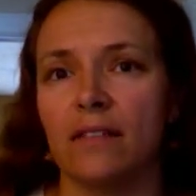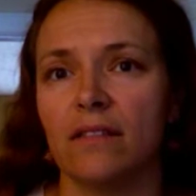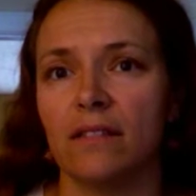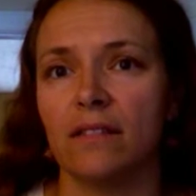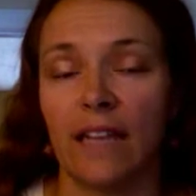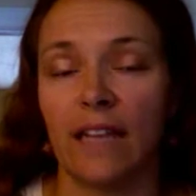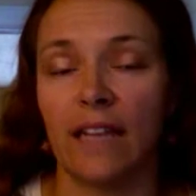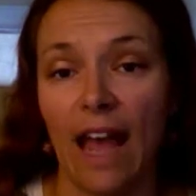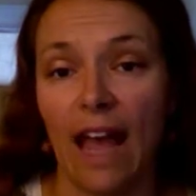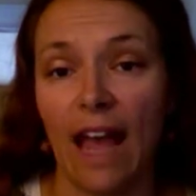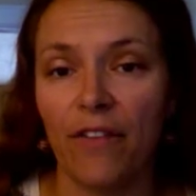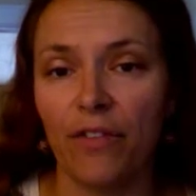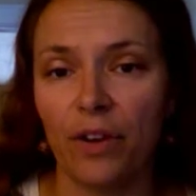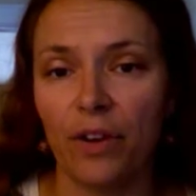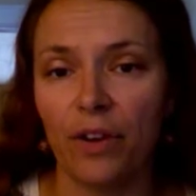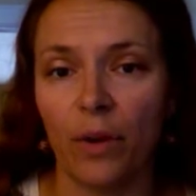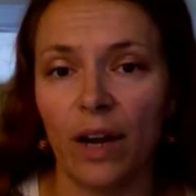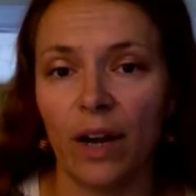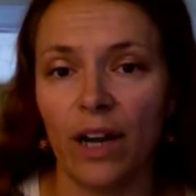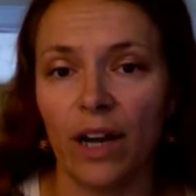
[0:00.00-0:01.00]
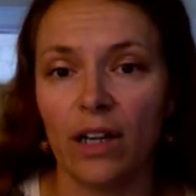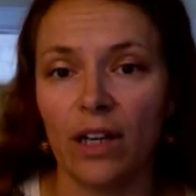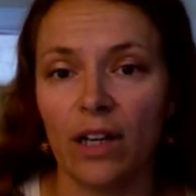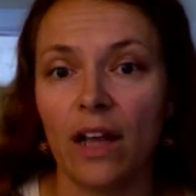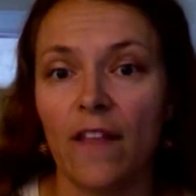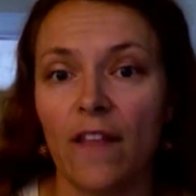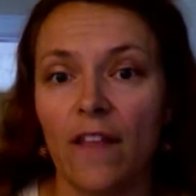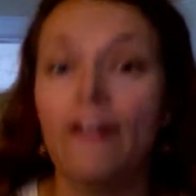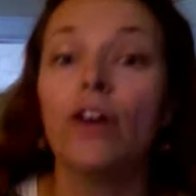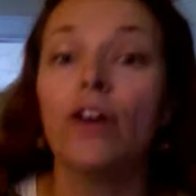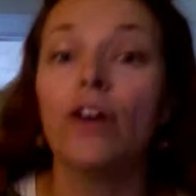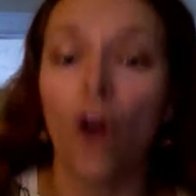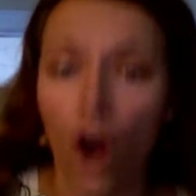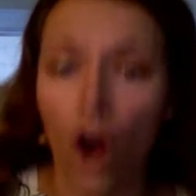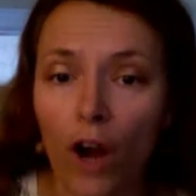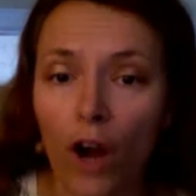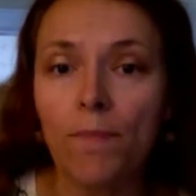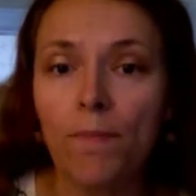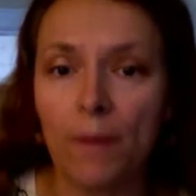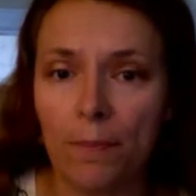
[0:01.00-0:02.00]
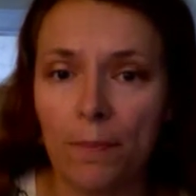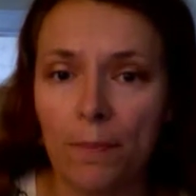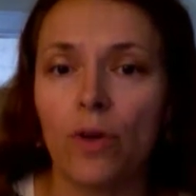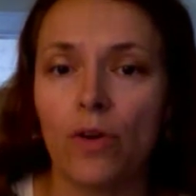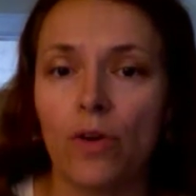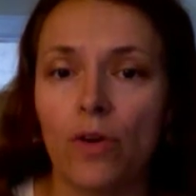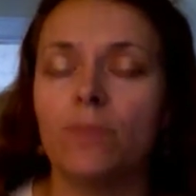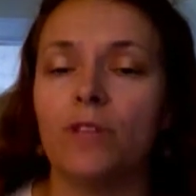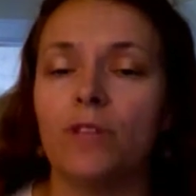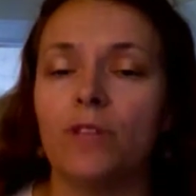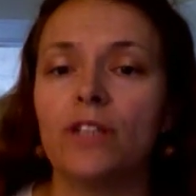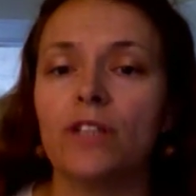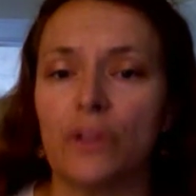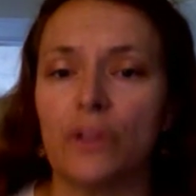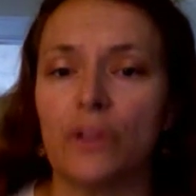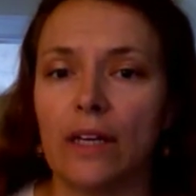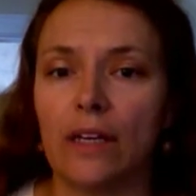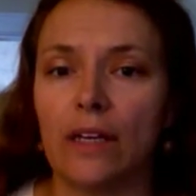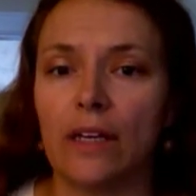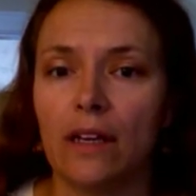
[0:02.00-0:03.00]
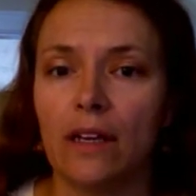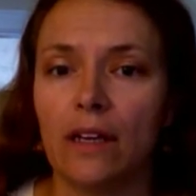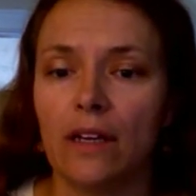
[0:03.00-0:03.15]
like everywhere, there are people who object to it.